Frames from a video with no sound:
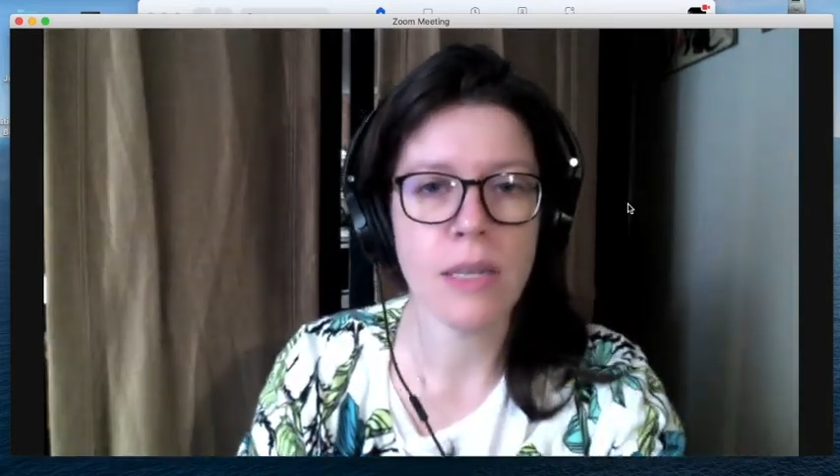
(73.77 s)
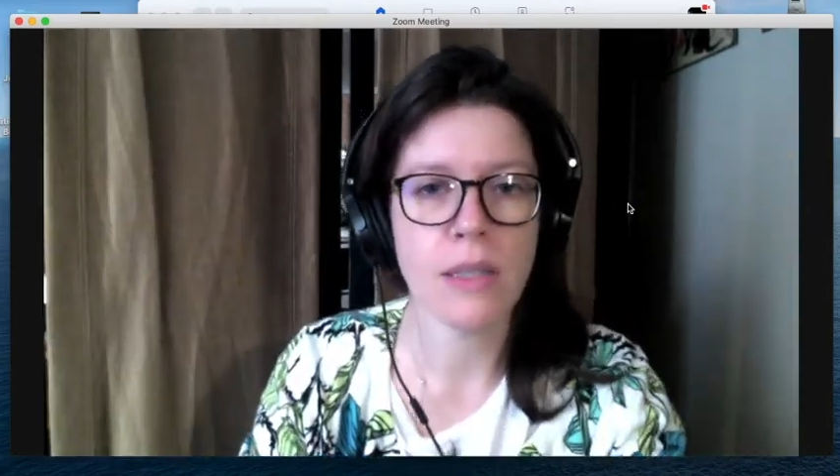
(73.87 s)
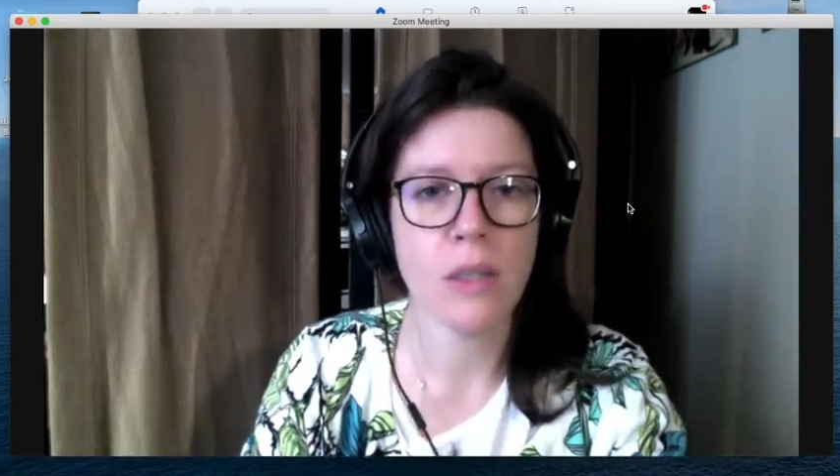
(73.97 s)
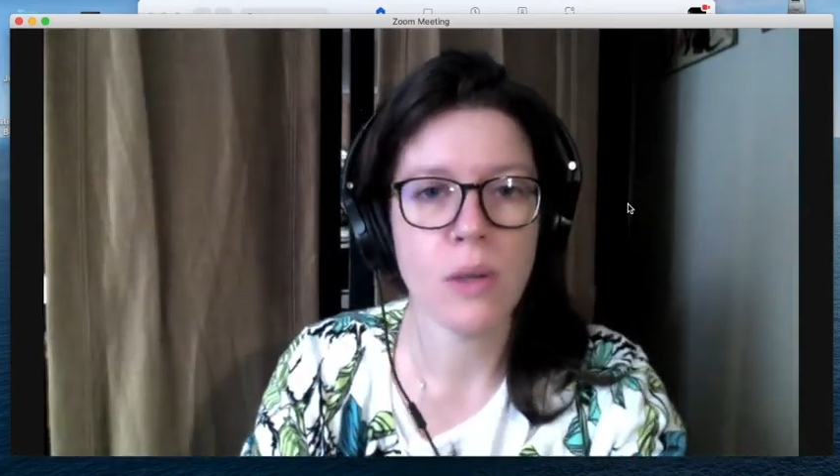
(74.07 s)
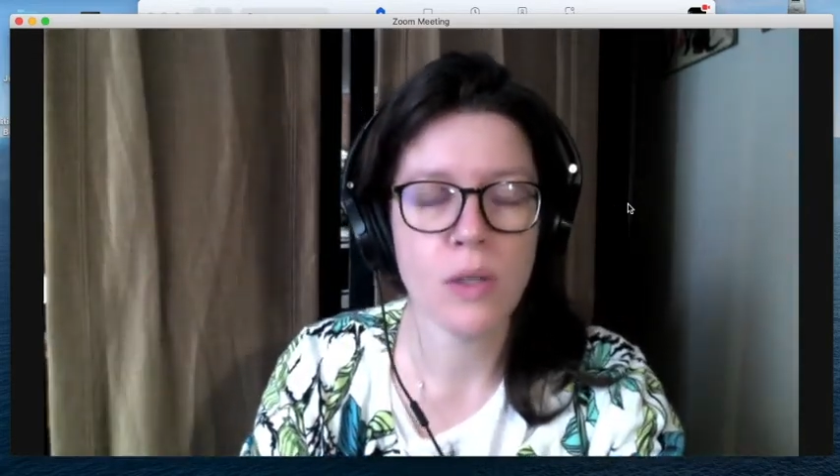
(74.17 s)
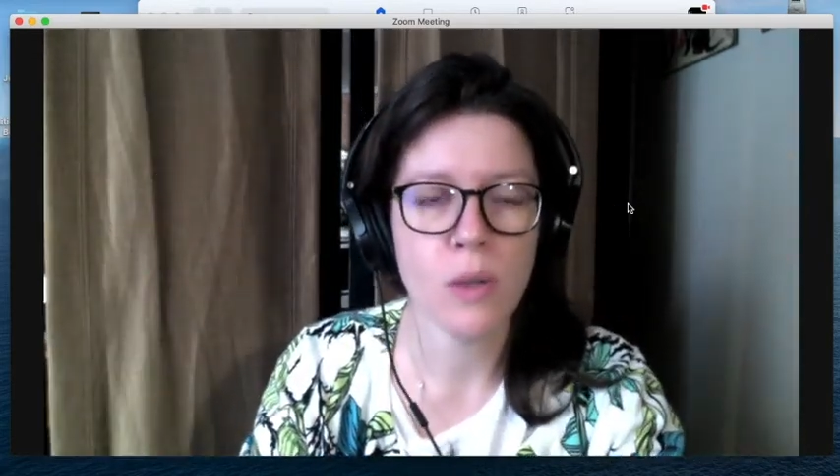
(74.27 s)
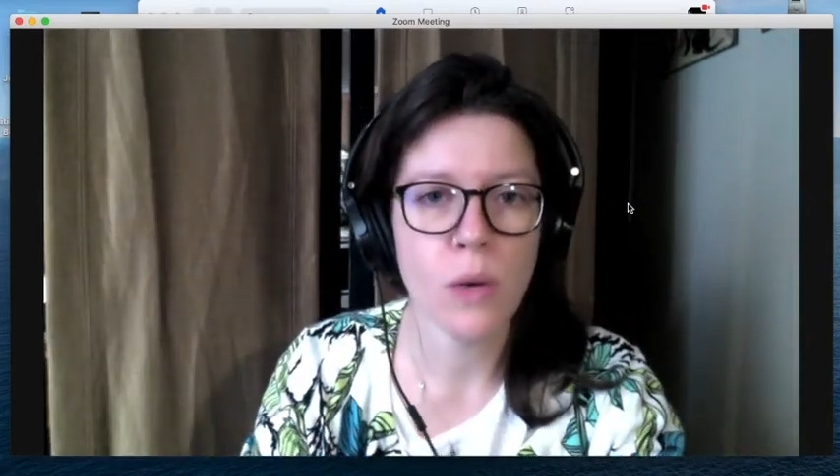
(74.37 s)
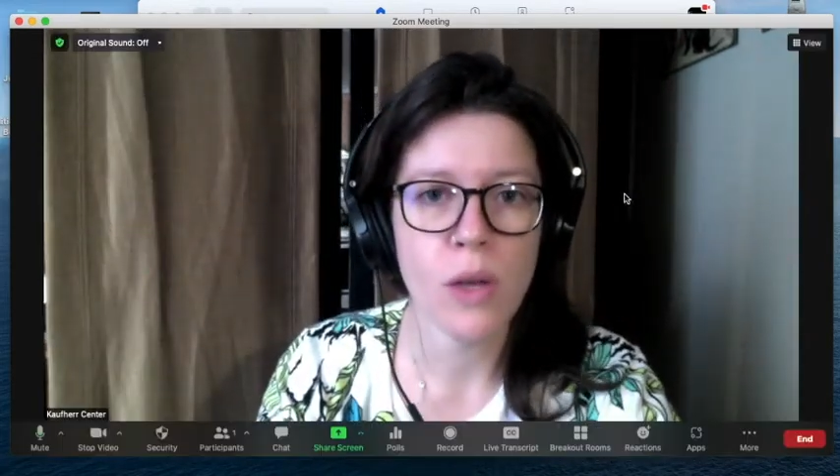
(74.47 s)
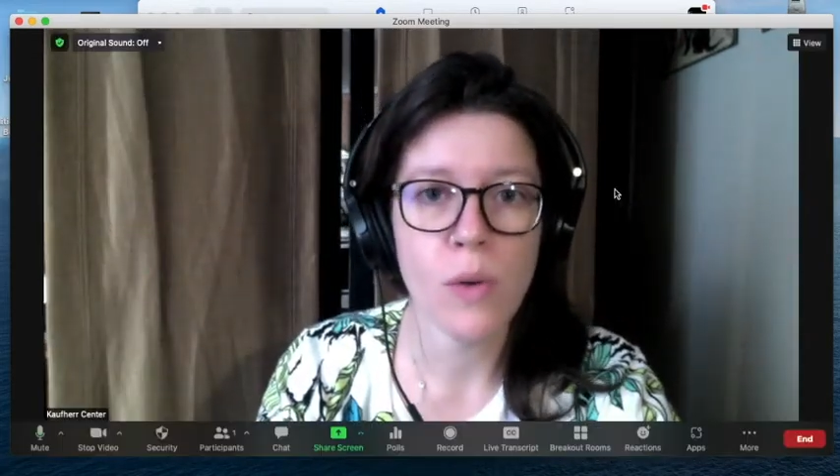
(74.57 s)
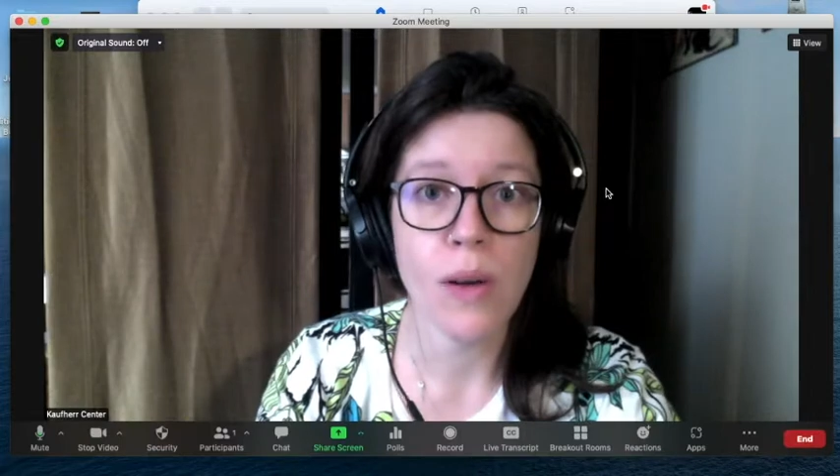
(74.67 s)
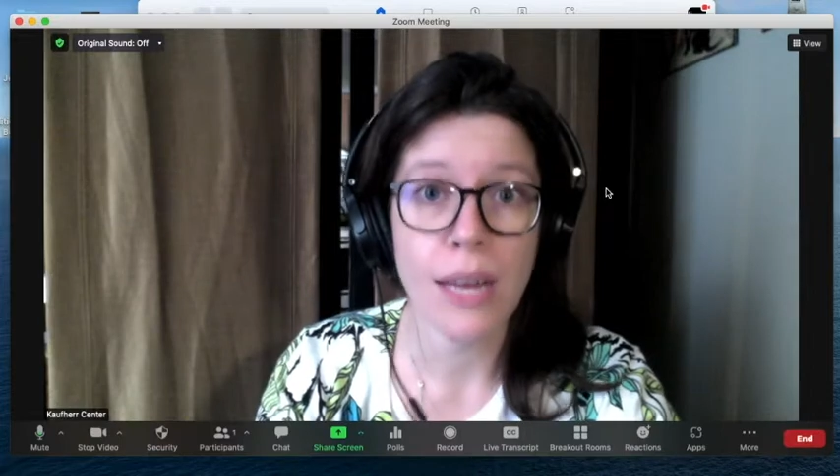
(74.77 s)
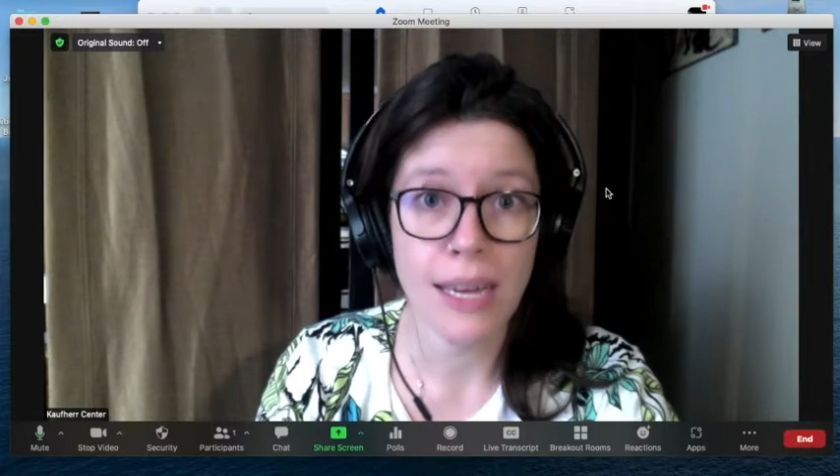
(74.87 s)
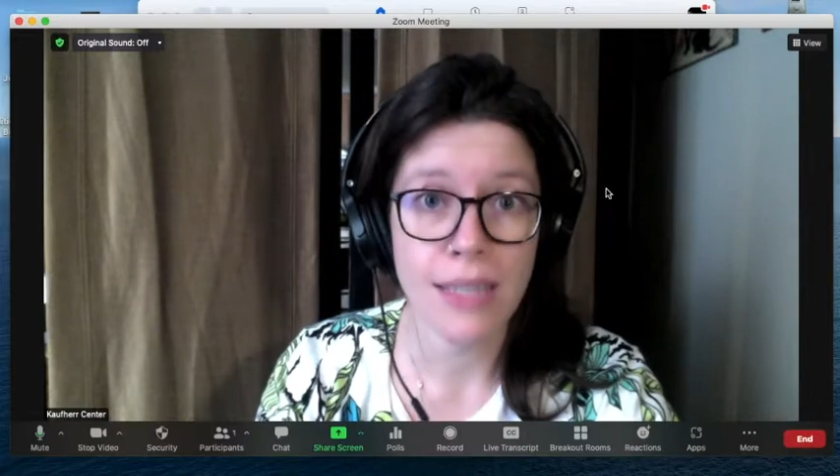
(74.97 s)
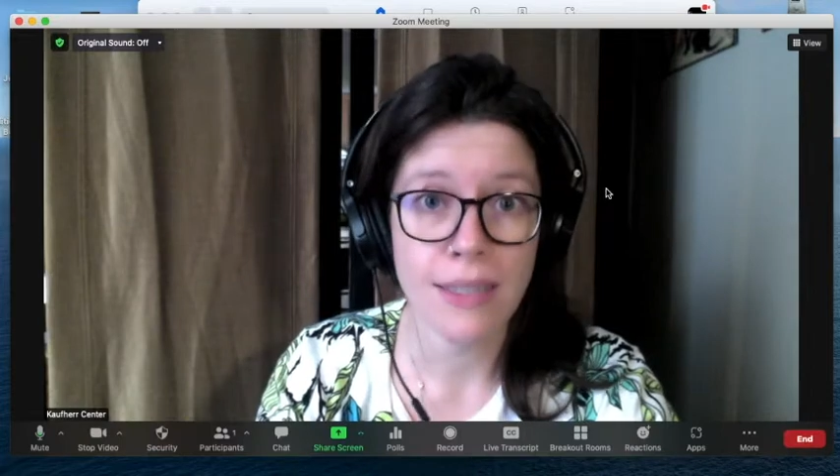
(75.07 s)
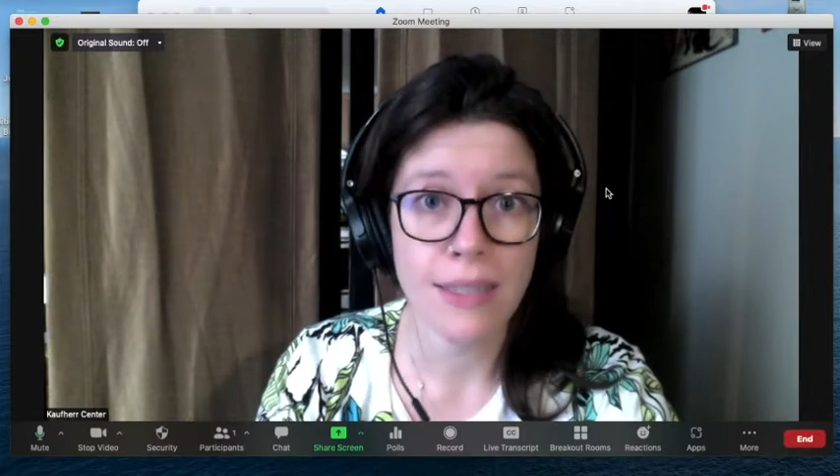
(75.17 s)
close to what you will get